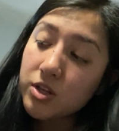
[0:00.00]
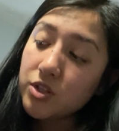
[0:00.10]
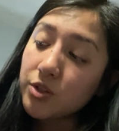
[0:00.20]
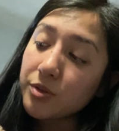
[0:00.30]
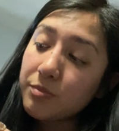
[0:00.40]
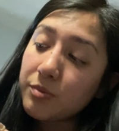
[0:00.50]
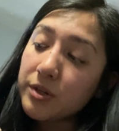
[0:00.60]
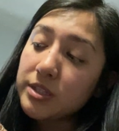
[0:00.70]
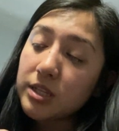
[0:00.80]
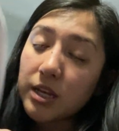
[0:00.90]
degree
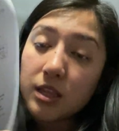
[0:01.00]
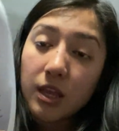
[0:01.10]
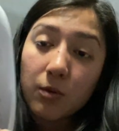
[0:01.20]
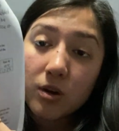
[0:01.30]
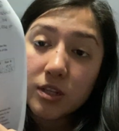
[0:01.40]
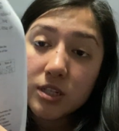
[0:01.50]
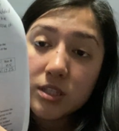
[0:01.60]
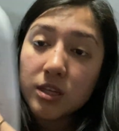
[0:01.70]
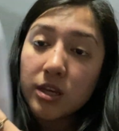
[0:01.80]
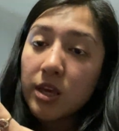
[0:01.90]
points that it wanted us,